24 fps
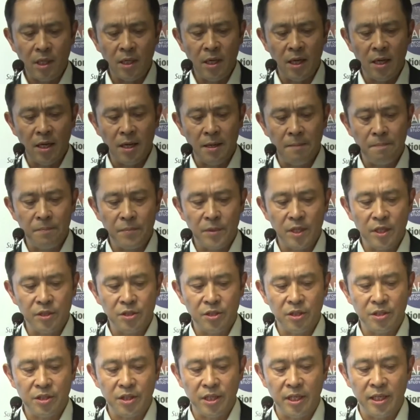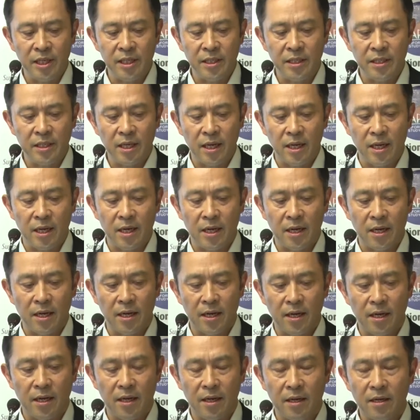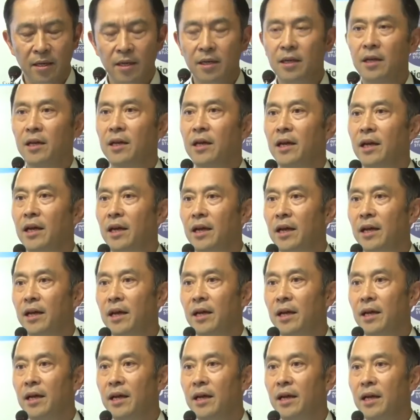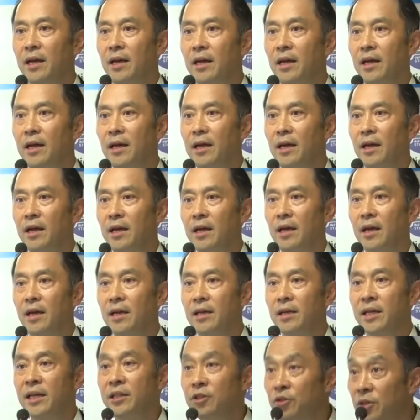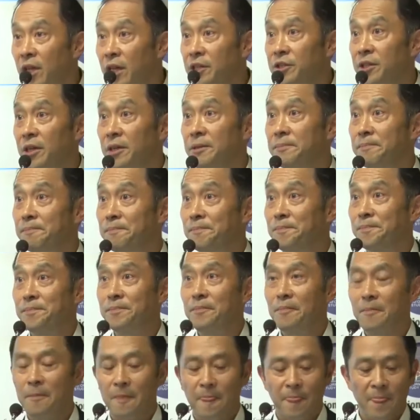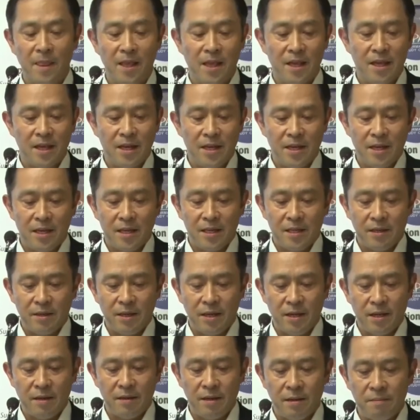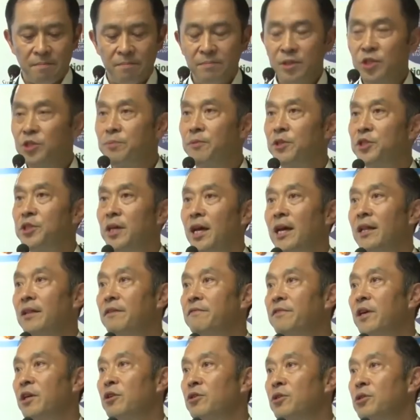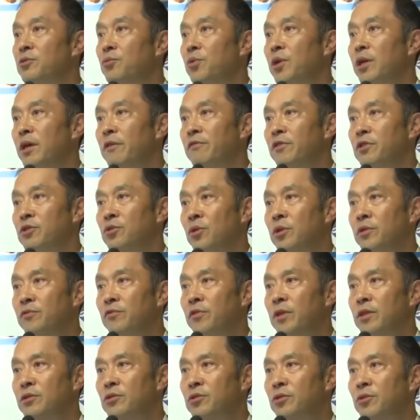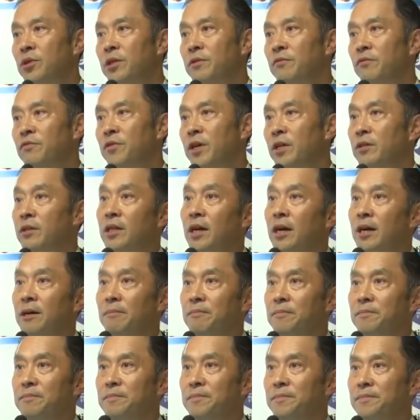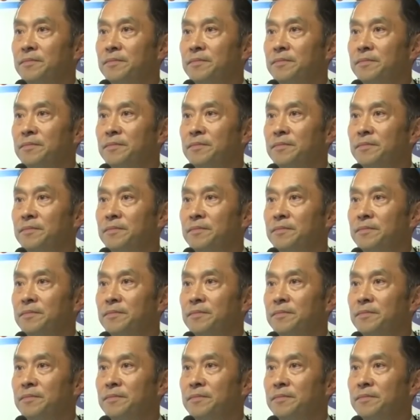Um, this is in uh, uh, Indonesia uh, Mitsubishi Elevators, we have a joint venture in Vietnam.